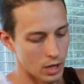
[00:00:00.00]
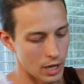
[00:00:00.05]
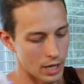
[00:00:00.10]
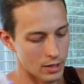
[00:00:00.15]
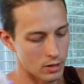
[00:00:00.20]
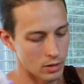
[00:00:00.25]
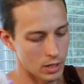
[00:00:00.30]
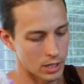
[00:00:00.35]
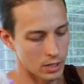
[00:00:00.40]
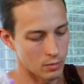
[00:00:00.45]
I
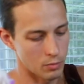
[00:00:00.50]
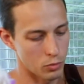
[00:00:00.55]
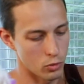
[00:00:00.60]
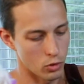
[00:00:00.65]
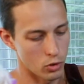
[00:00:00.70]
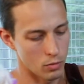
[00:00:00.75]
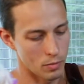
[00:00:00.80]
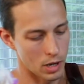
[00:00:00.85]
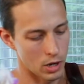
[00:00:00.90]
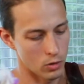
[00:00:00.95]
don't like to
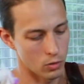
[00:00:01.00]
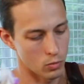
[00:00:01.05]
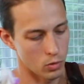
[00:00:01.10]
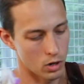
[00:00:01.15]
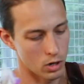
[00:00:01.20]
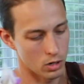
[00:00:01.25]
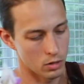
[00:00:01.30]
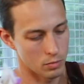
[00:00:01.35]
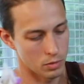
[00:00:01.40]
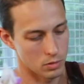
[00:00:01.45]
boil my own
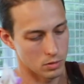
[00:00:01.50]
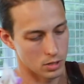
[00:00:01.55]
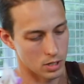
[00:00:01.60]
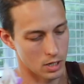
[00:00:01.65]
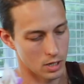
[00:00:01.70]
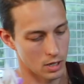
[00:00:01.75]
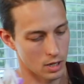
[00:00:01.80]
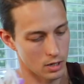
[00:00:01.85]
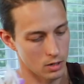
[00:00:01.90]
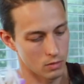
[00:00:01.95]
water per
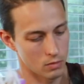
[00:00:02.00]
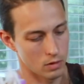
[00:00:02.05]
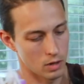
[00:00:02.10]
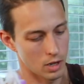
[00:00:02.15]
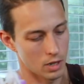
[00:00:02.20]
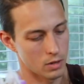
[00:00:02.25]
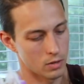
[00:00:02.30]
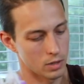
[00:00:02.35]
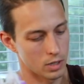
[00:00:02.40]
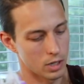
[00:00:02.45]
se. I
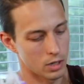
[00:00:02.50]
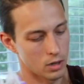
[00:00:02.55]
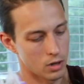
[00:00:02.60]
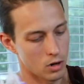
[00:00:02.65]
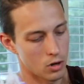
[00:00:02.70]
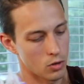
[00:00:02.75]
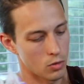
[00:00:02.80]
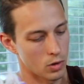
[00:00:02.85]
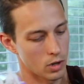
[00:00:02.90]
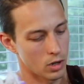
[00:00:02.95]
don't get it
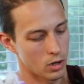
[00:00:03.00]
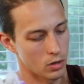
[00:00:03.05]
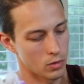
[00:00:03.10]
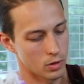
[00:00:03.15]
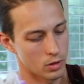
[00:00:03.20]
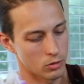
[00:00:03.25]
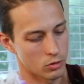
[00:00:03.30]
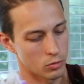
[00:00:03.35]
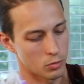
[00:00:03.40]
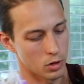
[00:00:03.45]
all the
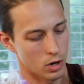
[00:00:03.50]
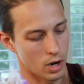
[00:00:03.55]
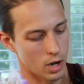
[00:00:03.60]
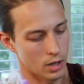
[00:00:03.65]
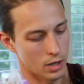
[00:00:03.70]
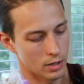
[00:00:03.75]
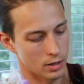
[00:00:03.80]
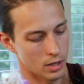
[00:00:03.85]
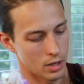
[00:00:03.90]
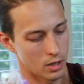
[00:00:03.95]
way super high
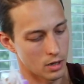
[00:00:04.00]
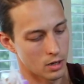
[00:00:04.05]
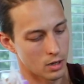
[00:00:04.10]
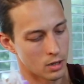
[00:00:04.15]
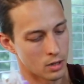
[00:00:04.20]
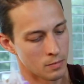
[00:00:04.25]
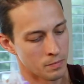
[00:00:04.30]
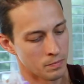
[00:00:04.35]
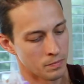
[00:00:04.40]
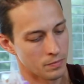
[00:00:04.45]
like that.
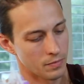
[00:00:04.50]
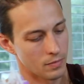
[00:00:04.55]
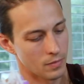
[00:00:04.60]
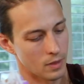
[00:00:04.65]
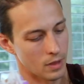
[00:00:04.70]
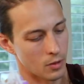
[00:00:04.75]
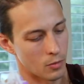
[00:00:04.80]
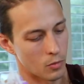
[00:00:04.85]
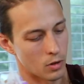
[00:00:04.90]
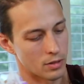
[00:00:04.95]

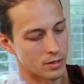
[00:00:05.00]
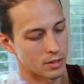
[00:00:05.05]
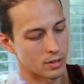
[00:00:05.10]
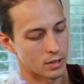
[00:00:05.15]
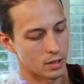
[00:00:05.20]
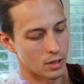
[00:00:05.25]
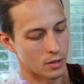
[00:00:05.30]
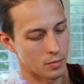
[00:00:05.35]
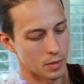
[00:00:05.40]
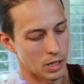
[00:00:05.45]
And once it
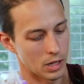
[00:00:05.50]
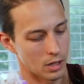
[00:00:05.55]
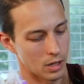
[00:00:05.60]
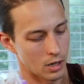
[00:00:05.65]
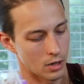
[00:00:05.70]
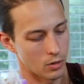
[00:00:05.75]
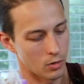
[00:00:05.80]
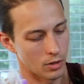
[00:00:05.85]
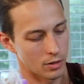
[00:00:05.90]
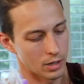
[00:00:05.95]
does make a
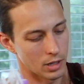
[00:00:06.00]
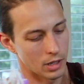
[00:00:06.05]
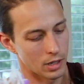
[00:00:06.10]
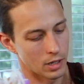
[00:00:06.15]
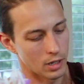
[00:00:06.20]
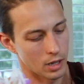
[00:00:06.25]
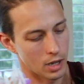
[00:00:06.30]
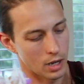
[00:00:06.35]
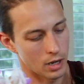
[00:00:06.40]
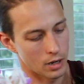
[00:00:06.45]
lot of noise, I'll
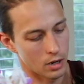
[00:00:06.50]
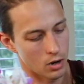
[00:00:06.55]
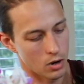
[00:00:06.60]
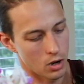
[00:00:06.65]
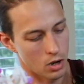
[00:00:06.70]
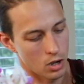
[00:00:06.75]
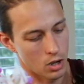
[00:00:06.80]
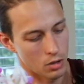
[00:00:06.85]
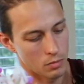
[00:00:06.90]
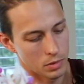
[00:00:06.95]
let it kind of
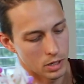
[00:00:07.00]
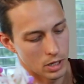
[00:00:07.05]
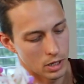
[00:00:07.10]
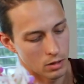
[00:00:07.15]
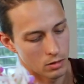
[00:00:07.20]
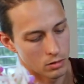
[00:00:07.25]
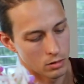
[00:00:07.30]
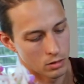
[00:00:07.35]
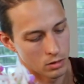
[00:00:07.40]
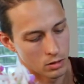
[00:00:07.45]
calm
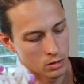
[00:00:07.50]
down.